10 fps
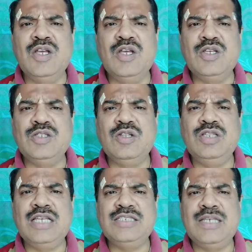So, the
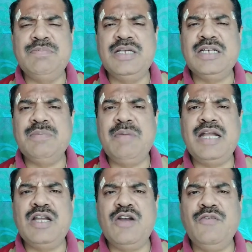subject
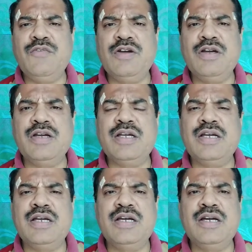matter of
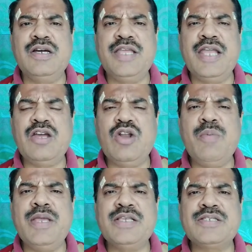
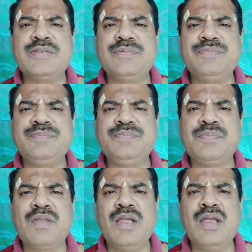economics
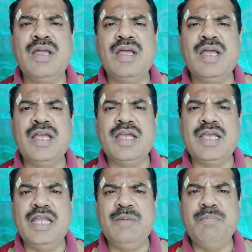
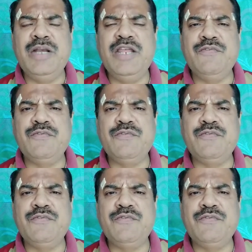in brief